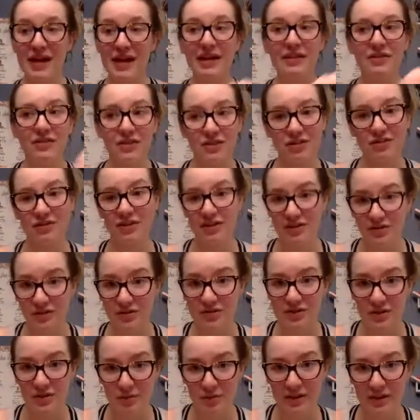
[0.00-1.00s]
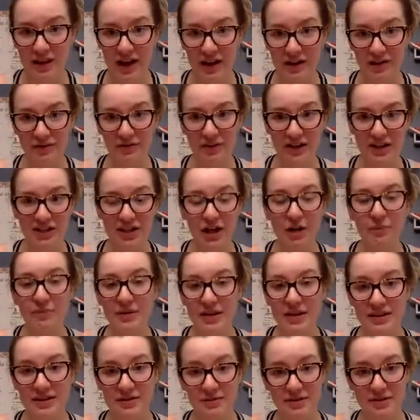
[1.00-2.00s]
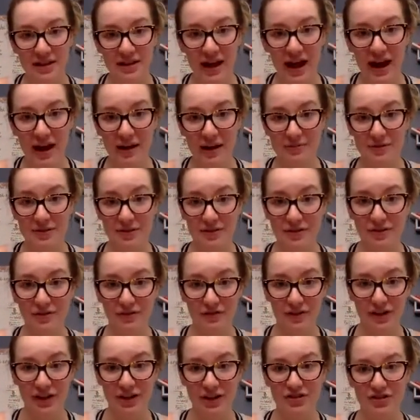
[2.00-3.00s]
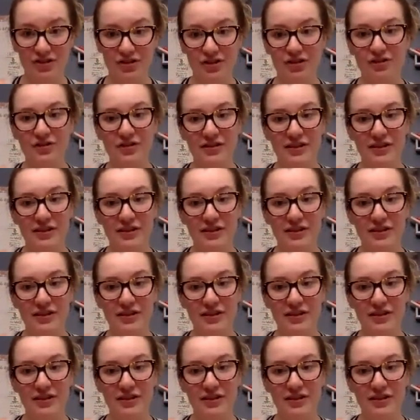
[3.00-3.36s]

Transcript: I literally told someone that in a reach out because it was the absolute freaking truth.